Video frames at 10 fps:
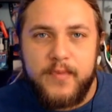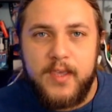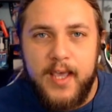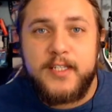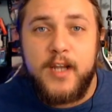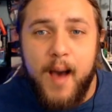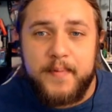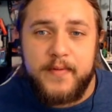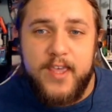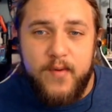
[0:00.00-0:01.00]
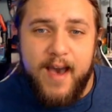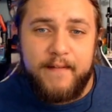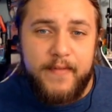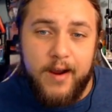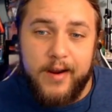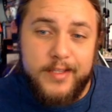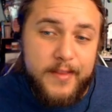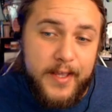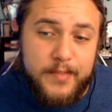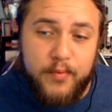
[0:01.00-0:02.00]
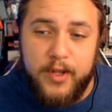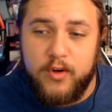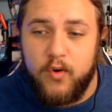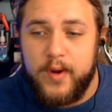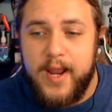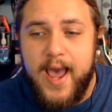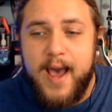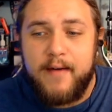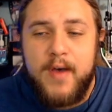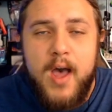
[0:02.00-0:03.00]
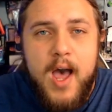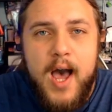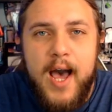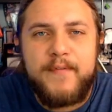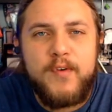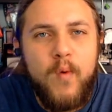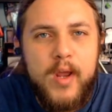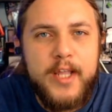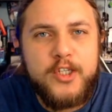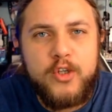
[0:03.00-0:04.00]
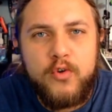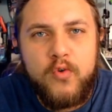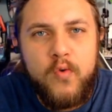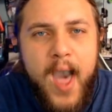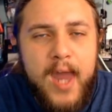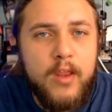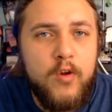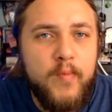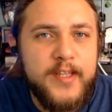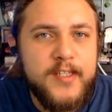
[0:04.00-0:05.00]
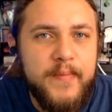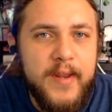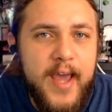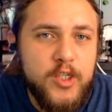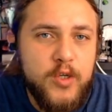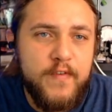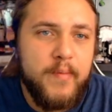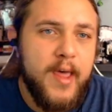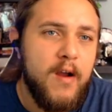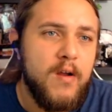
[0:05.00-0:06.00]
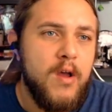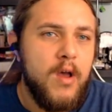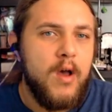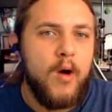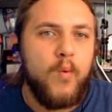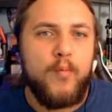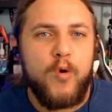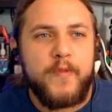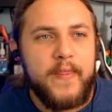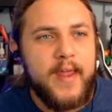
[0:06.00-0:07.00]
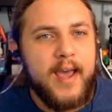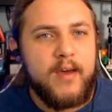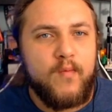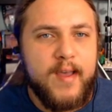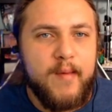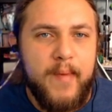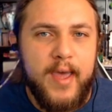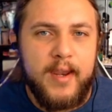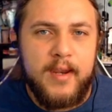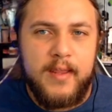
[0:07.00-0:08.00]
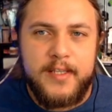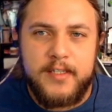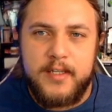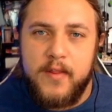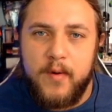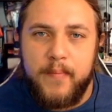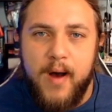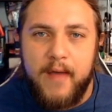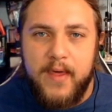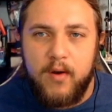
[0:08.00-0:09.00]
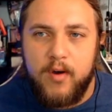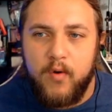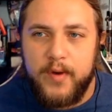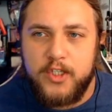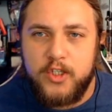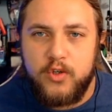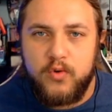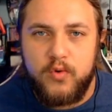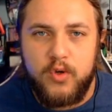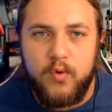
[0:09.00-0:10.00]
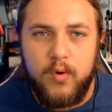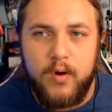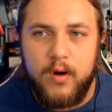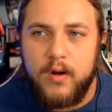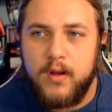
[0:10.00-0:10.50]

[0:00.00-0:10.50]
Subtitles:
it's an option that you have there, and I think it's a pretty cool one to have. If you wanted to add a little bit something extra from there, one more thing that I can recommend, this is another bot that'll go into your